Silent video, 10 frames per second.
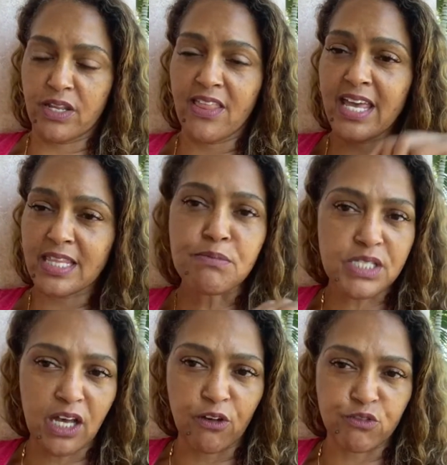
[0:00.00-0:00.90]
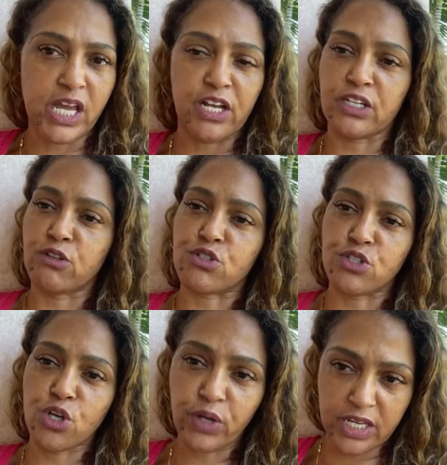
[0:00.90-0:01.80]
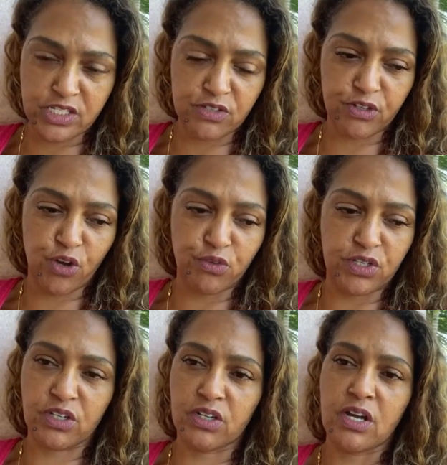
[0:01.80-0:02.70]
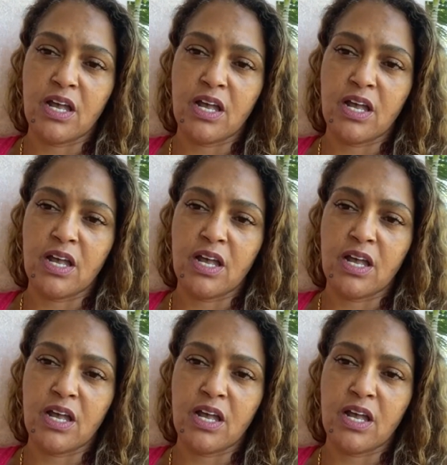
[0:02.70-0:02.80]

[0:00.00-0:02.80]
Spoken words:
They themselves diagnosed no cases of COVID here.